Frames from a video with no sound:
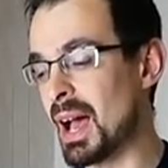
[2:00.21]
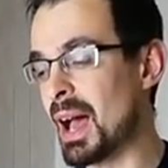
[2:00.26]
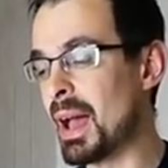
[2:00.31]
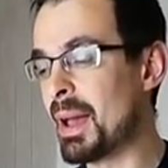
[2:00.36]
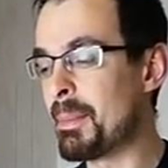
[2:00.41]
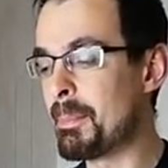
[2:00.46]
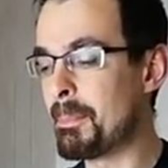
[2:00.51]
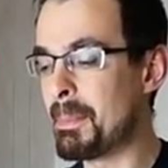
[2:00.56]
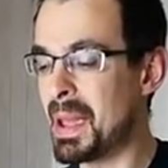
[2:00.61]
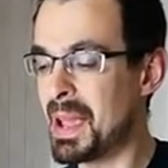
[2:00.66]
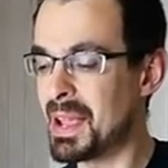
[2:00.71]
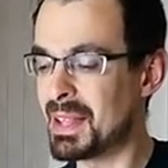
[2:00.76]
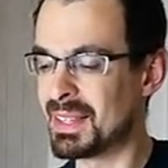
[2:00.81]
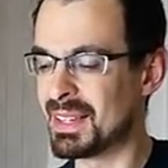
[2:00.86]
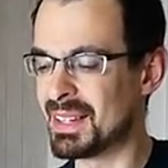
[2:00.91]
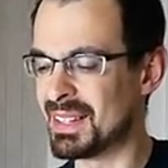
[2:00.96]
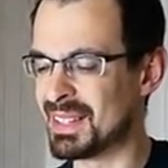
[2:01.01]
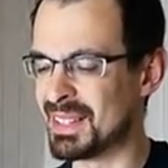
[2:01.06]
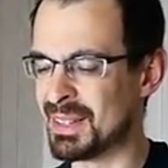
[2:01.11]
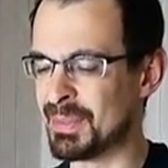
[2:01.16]
I made
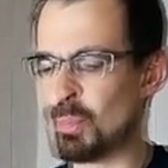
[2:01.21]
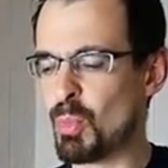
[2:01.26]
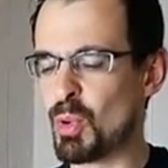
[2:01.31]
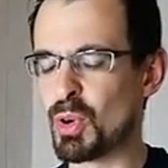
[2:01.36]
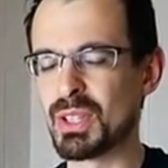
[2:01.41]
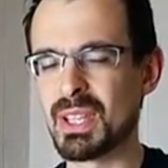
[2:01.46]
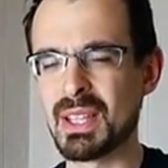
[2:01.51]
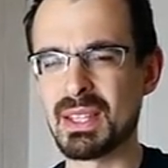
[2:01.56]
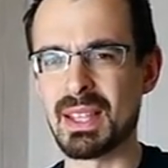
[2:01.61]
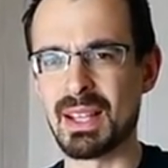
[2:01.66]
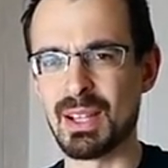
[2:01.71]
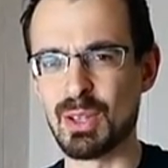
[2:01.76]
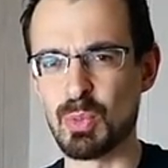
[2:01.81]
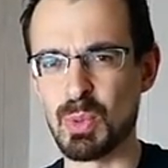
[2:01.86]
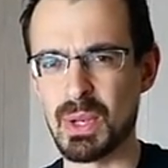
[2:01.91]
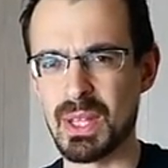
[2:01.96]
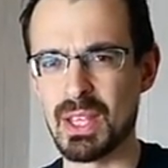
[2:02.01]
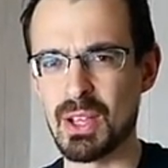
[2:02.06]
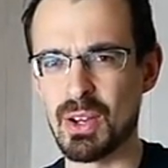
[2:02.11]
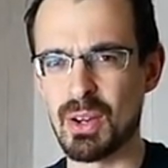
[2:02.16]
a more detailed
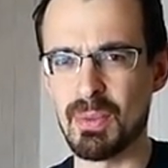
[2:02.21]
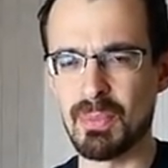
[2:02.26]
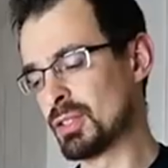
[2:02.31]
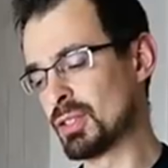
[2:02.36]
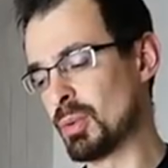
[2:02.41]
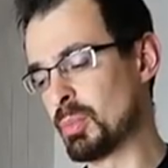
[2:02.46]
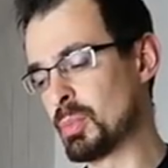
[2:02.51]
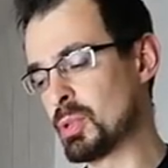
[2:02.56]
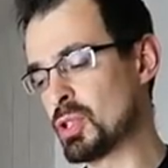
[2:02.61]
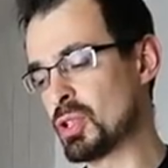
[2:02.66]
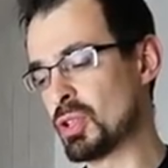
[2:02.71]
video, so be